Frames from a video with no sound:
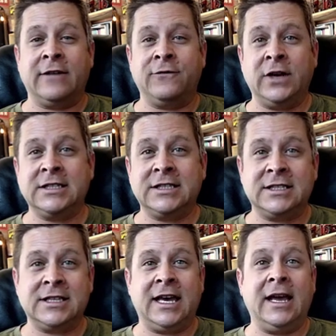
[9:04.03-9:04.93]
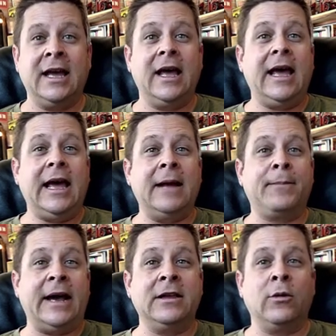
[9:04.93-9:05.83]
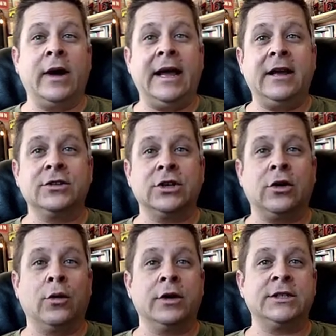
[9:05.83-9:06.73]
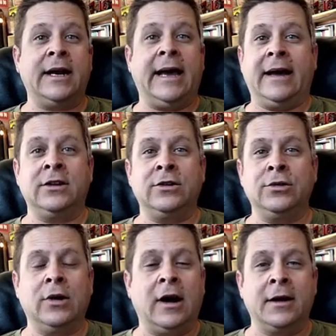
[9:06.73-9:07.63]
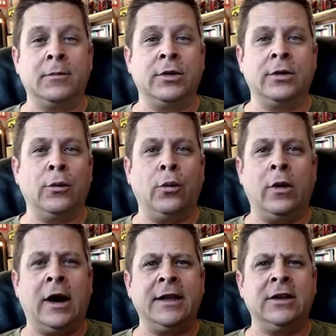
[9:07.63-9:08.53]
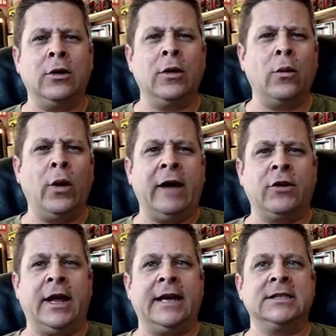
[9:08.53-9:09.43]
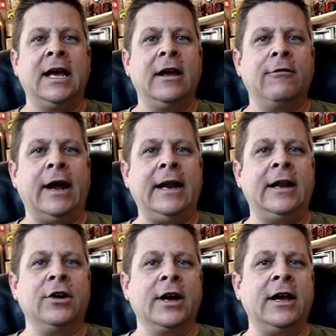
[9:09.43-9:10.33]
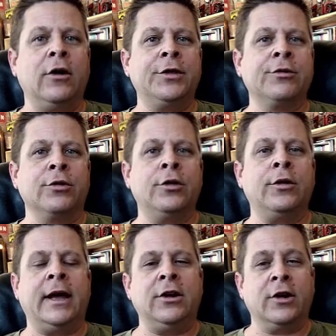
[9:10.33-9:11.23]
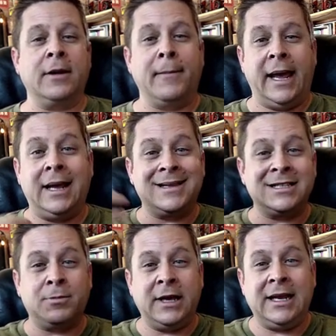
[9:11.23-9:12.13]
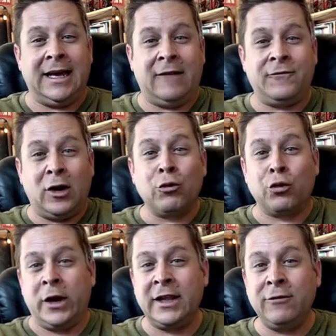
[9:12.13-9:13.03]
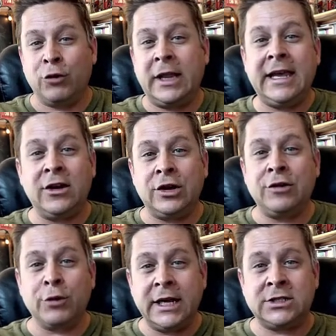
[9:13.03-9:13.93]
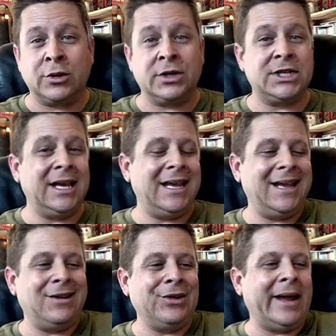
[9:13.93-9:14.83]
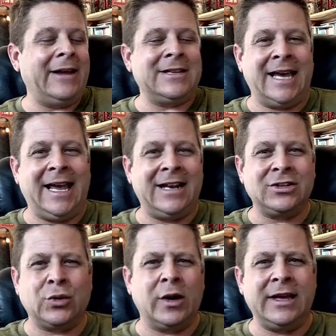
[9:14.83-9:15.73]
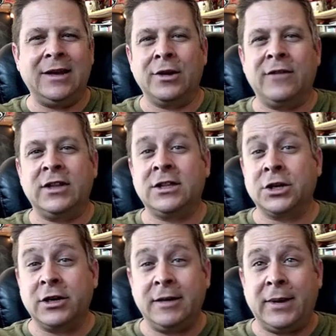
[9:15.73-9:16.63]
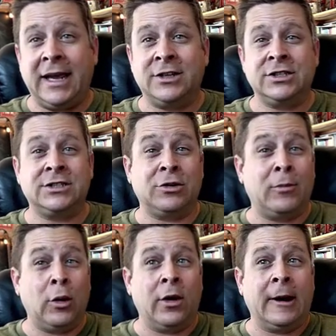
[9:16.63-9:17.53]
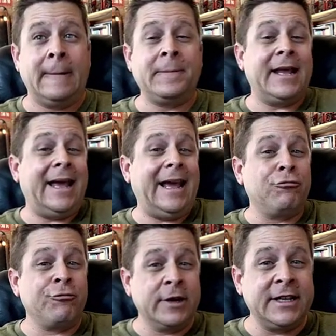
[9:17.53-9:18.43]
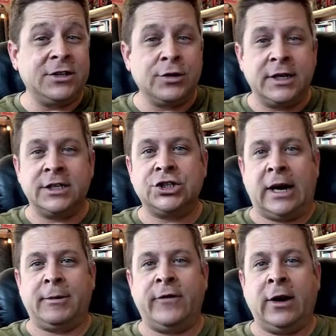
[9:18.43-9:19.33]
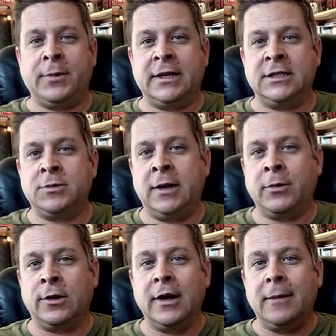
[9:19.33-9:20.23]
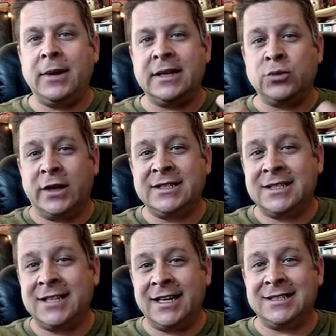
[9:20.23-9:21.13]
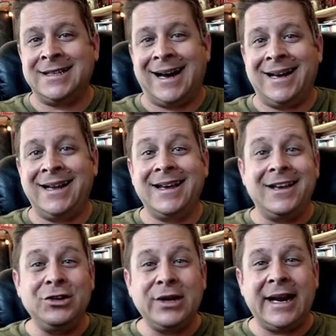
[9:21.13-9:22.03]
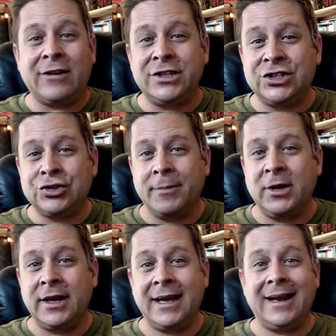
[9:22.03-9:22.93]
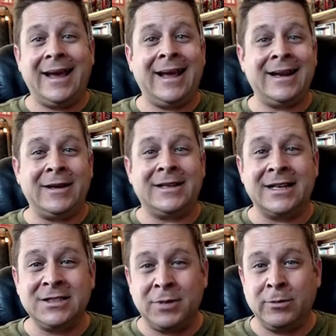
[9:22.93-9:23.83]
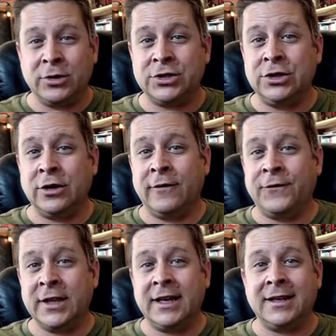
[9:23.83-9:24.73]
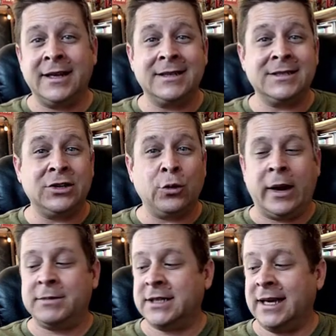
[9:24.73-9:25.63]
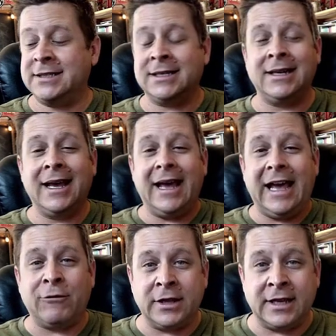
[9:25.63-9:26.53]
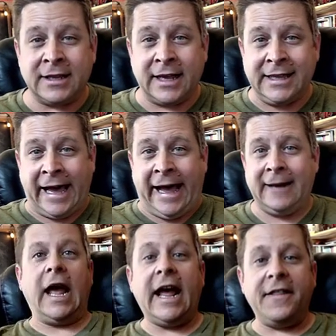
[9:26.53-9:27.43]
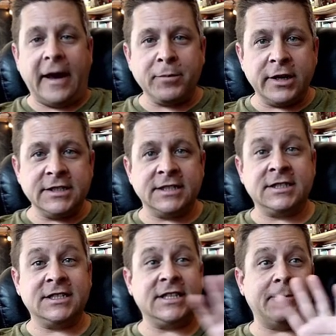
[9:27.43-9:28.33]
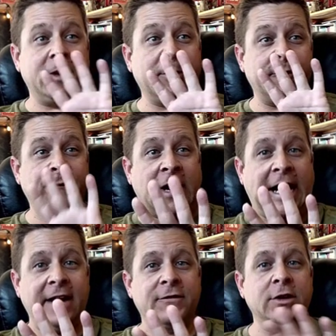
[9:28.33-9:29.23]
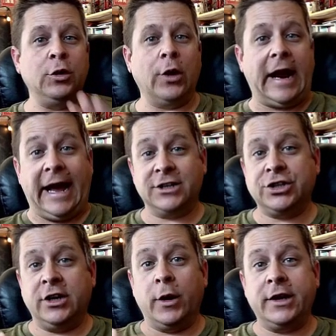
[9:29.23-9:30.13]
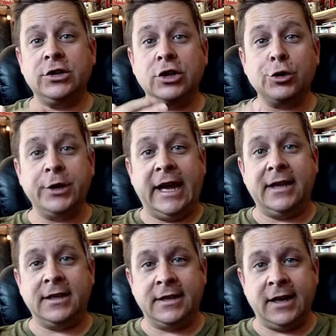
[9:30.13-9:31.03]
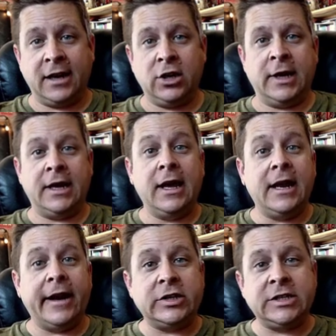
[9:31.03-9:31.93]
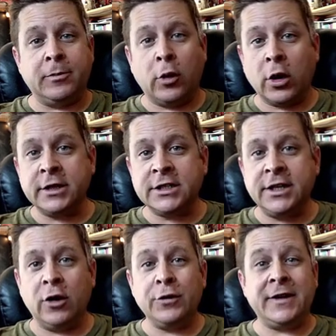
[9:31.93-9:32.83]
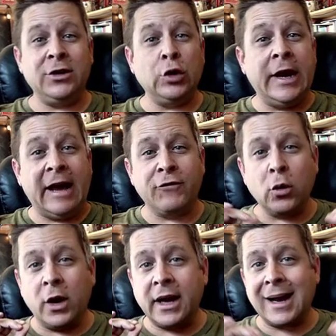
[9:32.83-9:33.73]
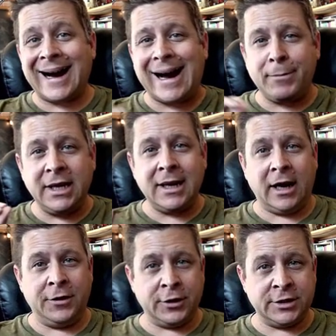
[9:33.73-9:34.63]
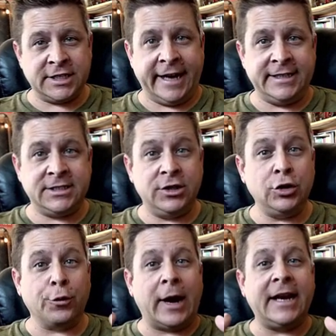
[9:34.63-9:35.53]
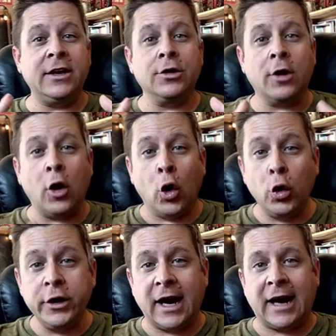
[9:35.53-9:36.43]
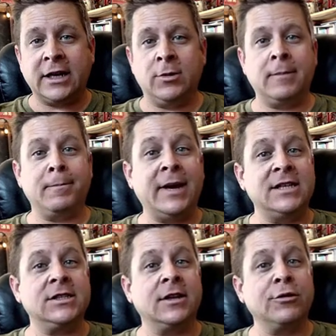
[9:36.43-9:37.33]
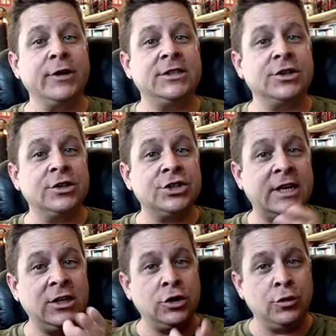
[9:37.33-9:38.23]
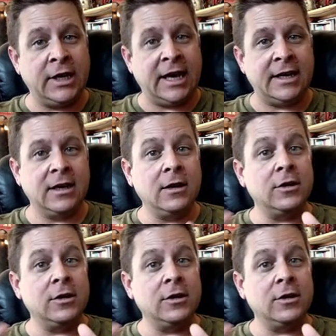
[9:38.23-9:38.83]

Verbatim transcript: fix this thing. And by the way, here's a course on how to do Audible or audio or whatever it is, right? And you're going to go through and you're going to make this PDF a really, really good resource. You can do like 10, 20, or even 30 pages or more and really do a good job of helping these people because once this thing's done, you can now distribute it and get tons of people to your affiliate links and your websites and everything like that. And that brings us to step number five. You are actually going to create the document. Now, it's important to note that you never want to copy other sites. You're writing your own document based on the research that you did.